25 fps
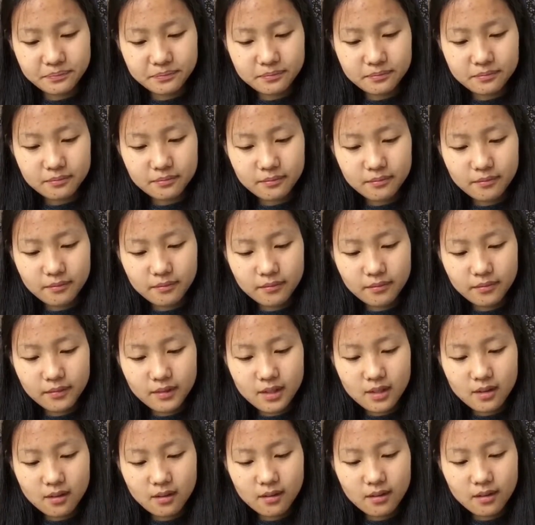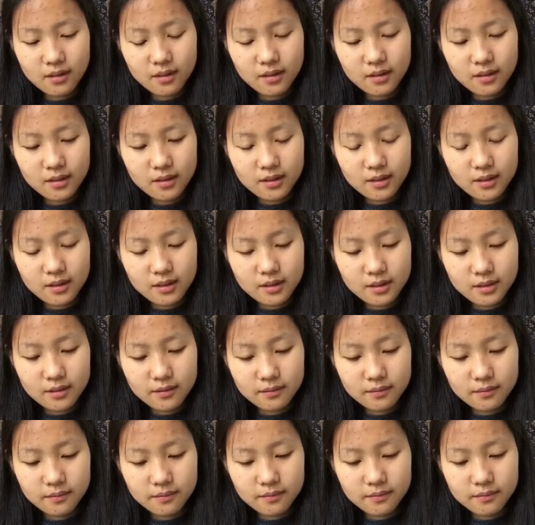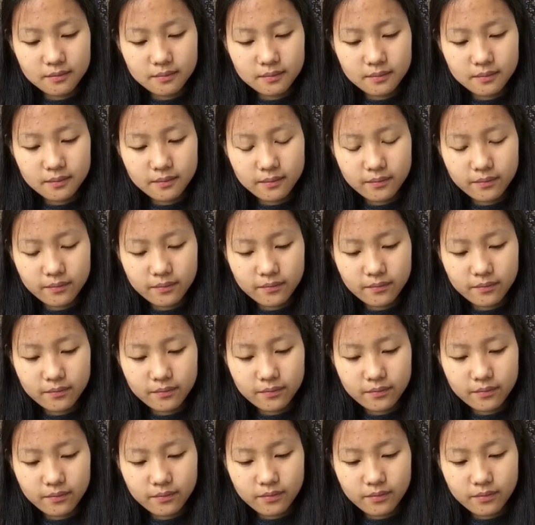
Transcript: [no speech]